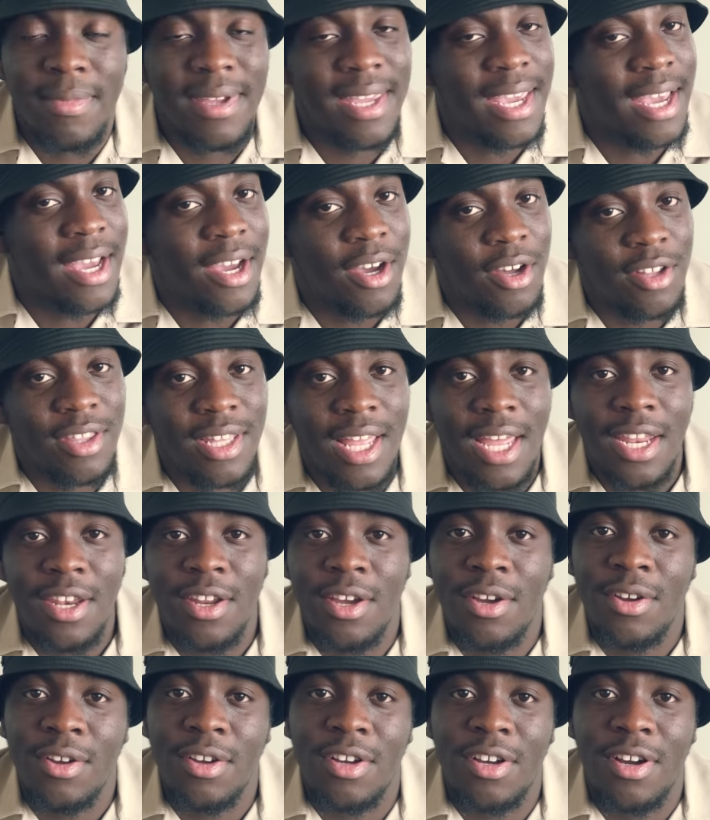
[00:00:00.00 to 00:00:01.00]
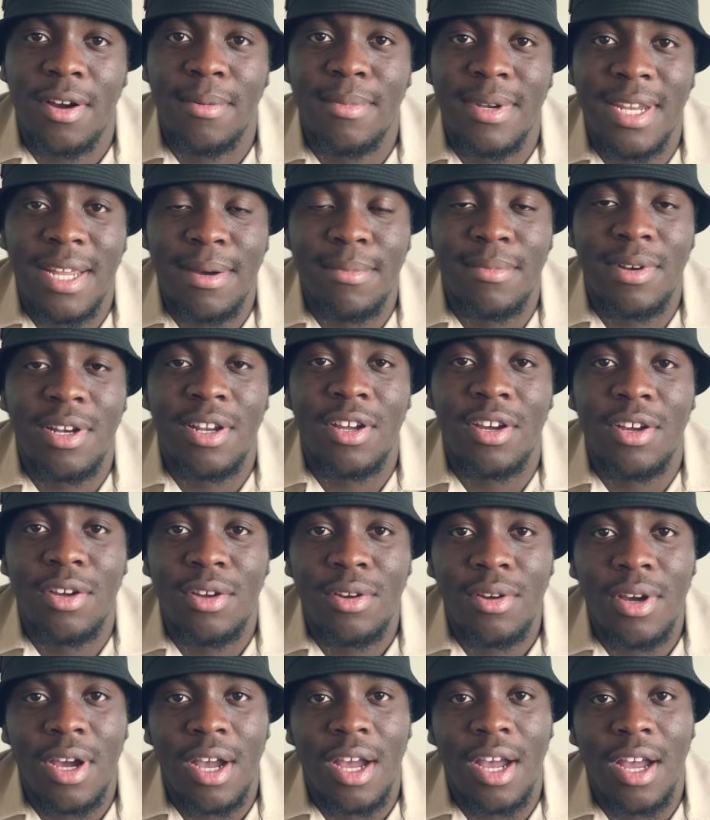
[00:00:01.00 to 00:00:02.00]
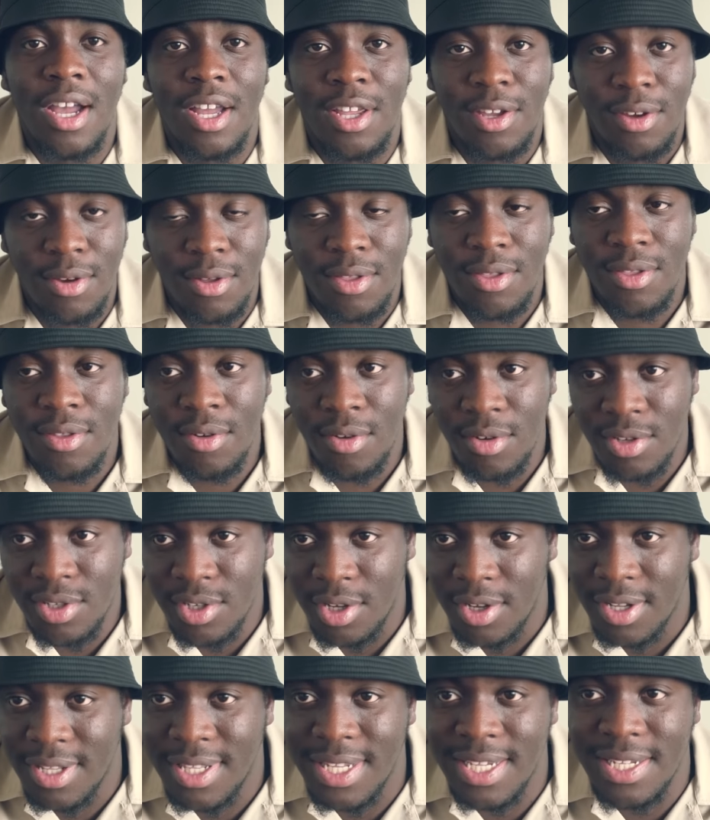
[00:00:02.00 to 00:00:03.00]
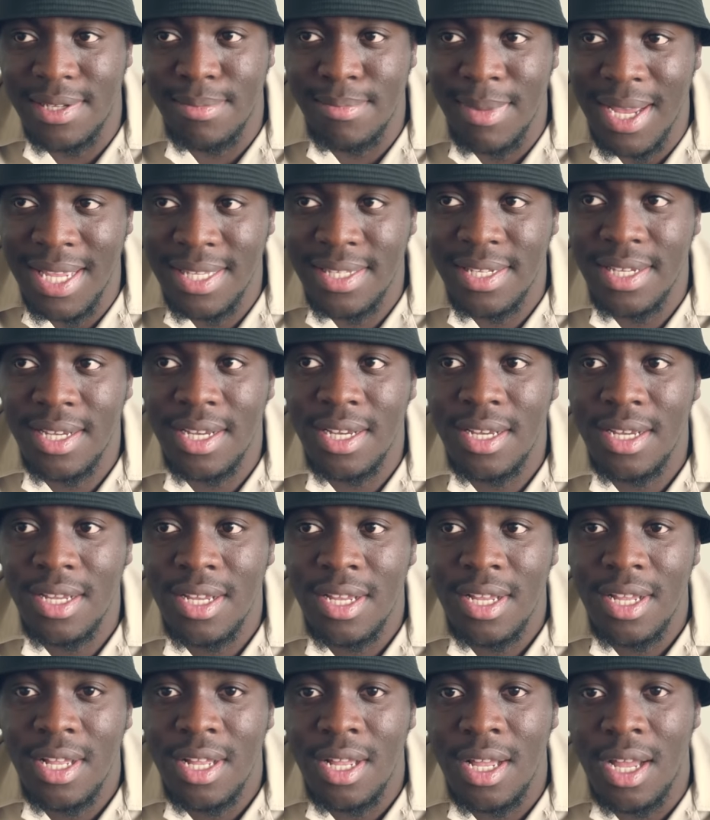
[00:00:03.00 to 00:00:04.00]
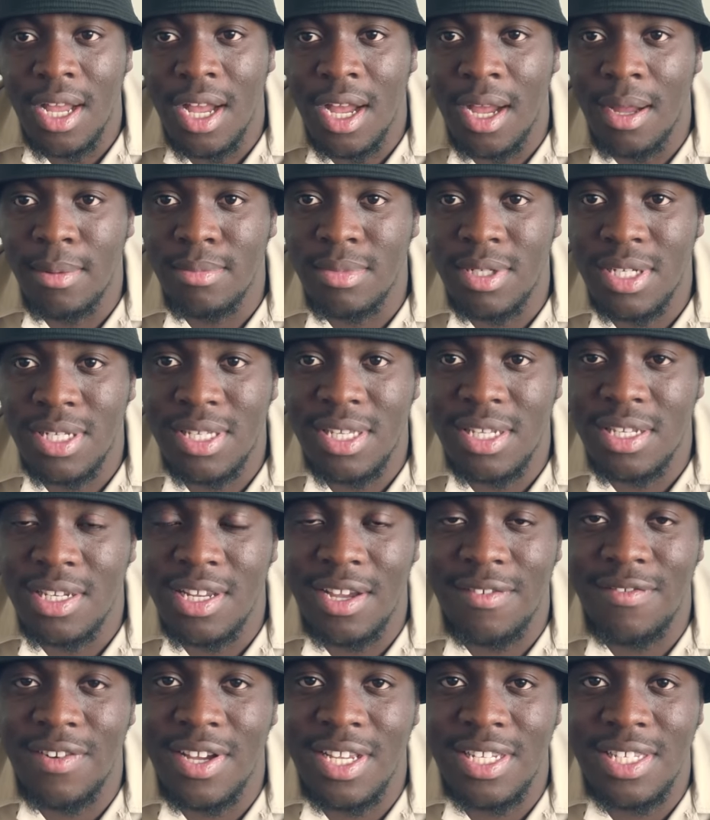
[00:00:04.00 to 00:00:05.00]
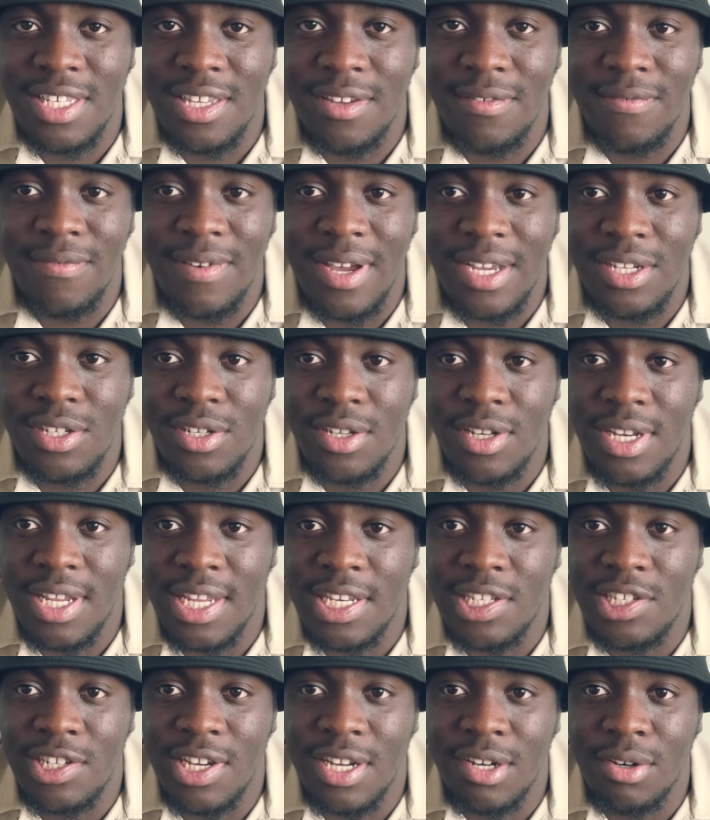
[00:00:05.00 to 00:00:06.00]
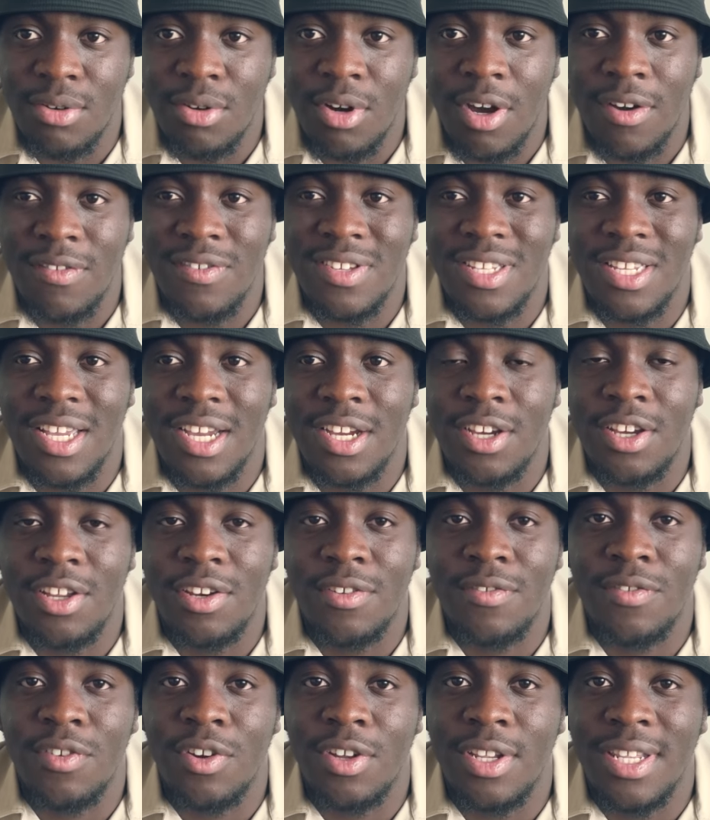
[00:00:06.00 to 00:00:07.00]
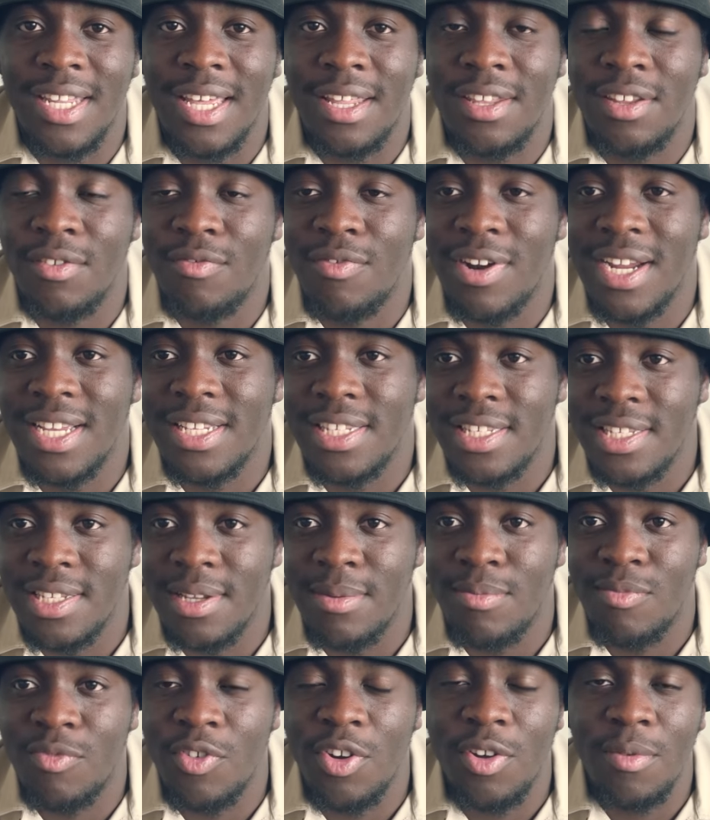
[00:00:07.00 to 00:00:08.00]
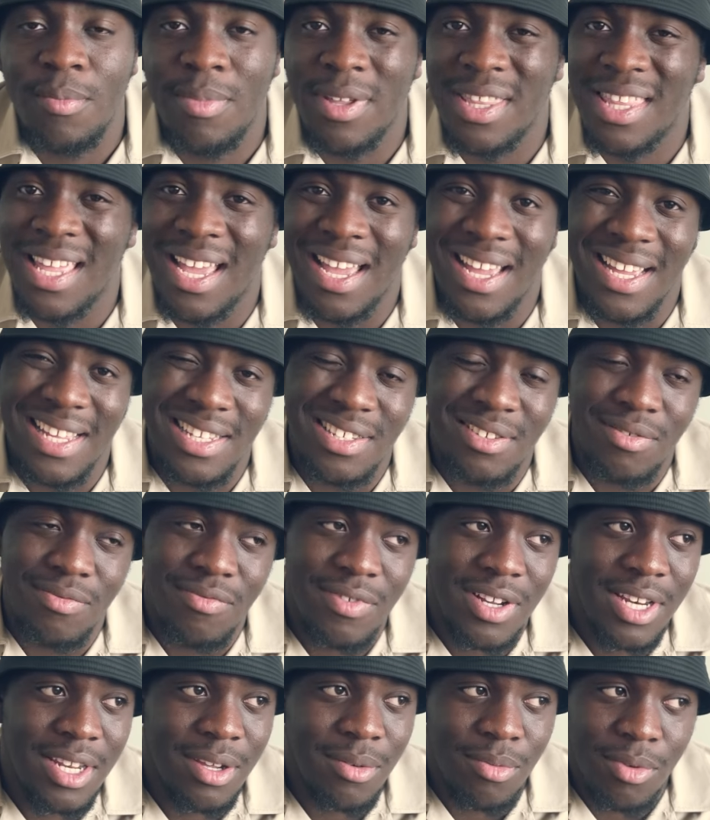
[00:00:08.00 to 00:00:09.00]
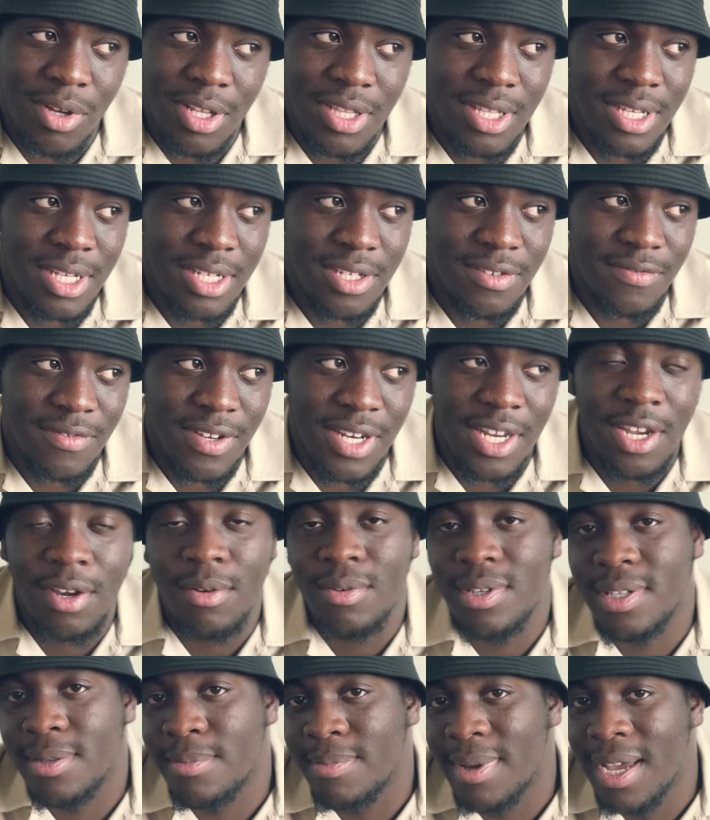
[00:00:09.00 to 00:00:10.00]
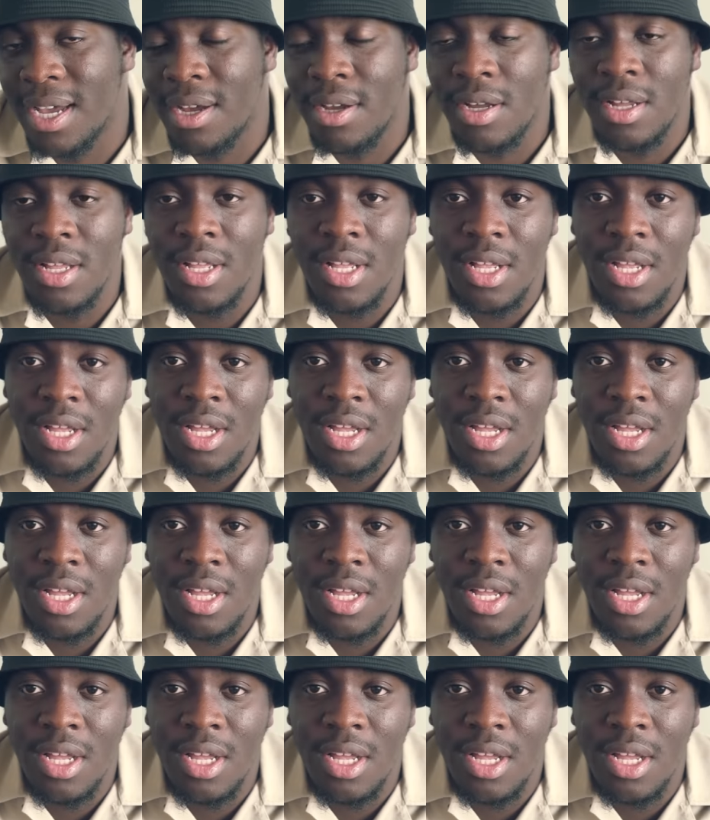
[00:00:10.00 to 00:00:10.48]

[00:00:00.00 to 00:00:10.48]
But yeah, on that note, comment down below uh, your thoughts on this matter. Um, just in diversity and fashion in general. Obviously, I could have gone down the racism route, but that isn't really what this video was about.